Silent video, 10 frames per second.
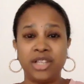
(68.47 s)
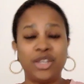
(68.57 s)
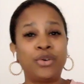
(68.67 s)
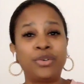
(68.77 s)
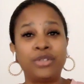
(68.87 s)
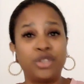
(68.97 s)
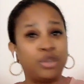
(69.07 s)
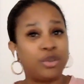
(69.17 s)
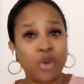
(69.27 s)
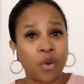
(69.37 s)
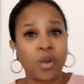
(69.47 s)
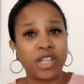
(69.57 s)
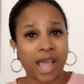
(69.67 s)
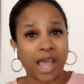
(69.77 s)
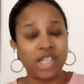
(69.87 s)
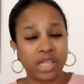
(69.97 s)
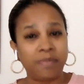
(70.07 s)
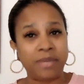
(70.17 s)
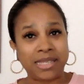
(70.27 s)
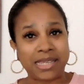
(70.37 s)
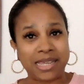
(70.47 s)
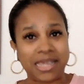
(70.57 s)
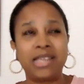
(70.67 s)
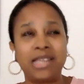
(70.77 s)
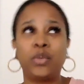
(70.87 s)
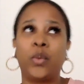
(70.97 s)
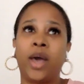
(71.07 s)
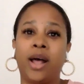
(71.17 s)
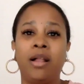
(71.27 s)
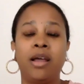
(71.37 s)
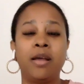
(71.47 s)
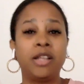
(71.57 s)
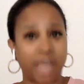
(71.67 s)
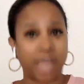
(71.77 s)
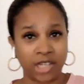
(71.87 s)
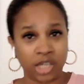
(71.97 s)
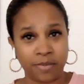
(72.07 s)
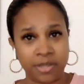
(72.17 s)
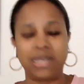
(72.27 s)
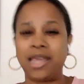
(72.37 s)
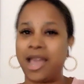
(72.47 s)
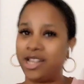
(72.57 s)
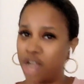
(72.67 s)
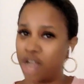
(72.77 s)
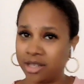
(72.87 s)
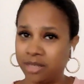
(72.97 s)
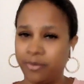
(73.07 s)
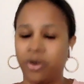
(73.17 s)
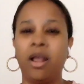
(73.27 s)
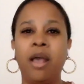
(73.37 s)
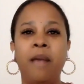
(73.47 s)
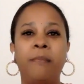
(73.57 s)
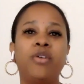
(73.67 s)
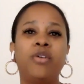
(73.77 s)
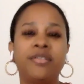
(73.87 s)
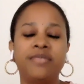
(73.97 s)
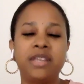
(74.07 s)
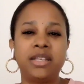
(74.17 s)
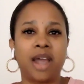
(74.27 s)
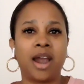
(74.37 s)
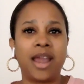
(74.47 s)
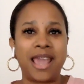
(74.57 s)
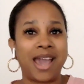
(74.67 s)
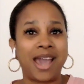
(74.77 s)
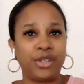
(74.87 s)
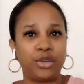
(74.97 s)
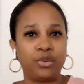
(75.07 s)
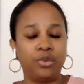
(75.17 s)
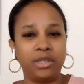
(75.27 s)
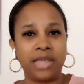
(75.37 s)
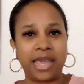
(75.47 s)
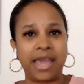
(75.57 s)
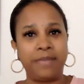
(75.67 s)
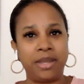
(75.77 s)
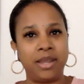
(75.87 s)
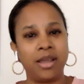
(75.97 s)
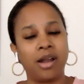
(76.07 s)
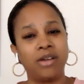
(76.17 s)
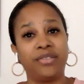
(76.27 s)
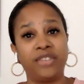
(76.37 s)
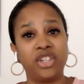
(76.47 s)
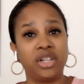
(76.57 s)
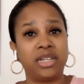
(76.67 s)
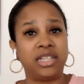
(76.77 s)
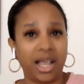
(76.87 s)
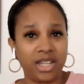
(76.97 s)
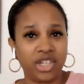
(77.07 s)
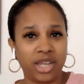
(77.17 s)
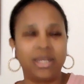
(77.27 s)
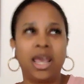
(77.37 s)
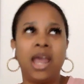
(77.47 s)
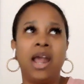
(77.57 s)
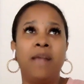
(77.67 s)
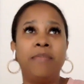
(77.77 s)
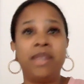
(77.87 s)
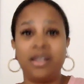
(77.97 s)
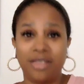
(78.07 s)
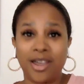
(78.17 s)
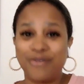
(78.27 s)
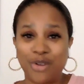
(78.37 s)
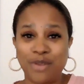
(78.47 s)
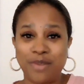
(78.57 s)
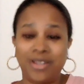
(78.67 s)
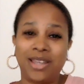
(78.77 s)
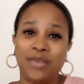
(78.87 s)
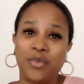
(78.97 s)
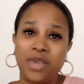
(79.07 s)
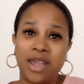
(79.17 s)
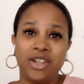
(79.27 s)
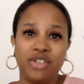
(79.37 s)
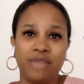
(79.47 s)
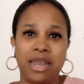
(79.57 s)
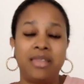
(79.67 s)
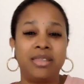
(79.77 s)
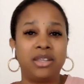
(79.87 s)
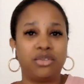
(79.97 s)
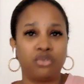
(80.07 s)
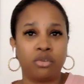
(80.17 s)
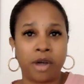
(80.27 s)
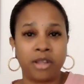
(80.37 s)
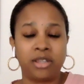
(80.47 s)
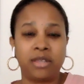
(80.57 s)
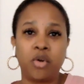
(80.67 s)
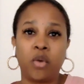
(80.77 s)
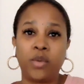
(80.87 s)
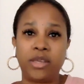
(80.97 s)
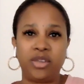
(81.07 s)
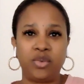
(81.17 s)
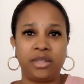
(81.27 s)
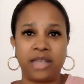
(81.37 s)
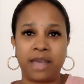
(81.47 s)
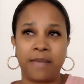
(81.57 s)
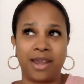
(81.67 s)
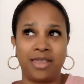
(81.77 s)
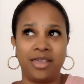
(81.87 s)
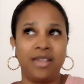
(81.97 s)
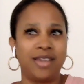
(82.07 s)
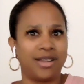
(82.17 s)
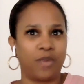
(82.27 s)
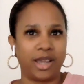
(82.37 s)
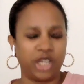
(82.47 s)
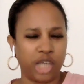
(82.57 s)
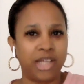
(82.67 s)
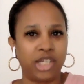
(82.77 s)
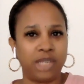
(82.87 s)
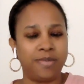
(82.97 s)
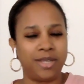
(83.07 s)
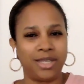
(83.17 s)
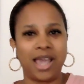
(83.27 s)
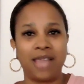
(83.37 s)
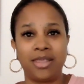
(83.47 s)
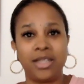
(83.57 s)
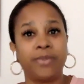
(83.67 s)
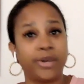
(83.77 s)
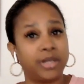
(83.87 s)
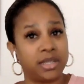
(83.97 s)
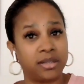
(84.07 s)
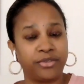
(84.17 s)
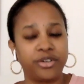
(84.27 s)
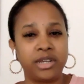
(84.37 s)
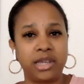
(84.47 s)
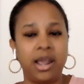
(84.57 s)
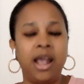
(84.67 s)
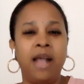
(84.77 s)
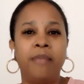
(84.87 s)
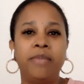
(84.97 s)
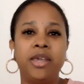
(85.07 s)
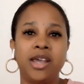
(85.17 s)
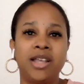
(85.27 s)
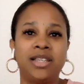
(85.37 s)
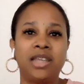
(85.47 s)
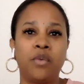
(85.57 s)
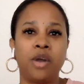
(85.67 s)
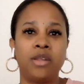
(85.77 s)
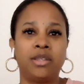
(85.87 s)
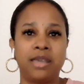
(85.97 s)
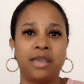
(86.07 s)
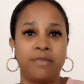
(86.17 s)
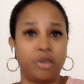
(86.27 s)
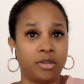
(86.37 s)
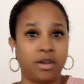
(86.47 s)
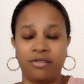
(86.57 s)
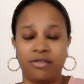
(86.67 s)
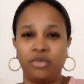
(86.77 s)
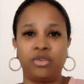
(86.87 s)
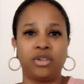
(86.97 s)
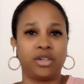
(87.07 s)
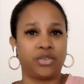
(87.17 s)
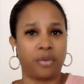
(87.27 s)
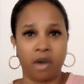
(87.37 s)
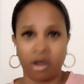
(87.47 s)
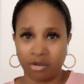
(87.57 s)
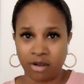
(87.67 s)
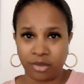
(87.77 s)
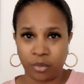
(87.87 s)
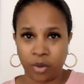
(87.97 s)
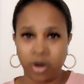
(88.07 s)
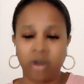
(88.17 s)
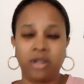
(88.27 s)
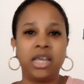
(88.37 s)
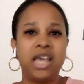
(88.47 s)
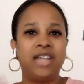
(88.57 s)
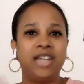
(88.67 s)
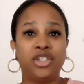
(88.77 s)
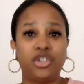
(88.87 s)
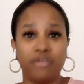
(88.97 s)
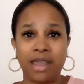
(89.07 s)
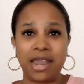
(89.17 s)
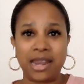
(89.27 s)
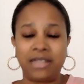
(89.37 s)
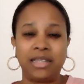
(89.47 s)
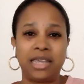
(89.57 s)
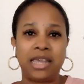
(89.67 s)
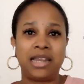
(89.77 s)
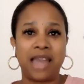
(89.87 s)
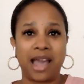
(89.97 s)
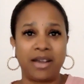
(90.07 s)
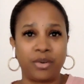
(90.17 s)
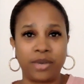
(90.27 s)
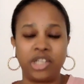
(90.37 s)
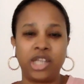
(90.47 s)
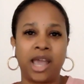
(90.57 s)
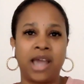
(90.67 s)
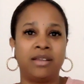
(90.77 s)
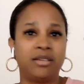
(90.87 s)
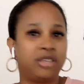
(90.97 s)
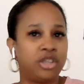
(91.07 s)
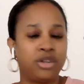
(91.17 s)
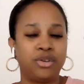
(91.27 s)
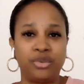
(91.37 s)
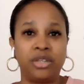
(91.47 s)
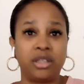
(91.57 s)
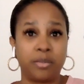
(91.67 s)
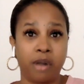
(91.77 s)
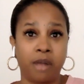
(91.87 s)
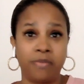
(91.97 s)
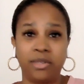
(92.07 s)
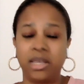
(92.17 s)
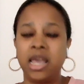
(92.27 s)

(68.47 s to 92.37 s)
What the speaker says: So do you know what ChatGPT is? Well, ChatGPT and Jasper, both of these are AI tools, AI meaning artificial intelligence, meaning they're robots, and we are training these robots the more we use them. And I think that's why ChatGPT at this point is free, because it wants the input of users from all around the world to train it in language and using the prompts,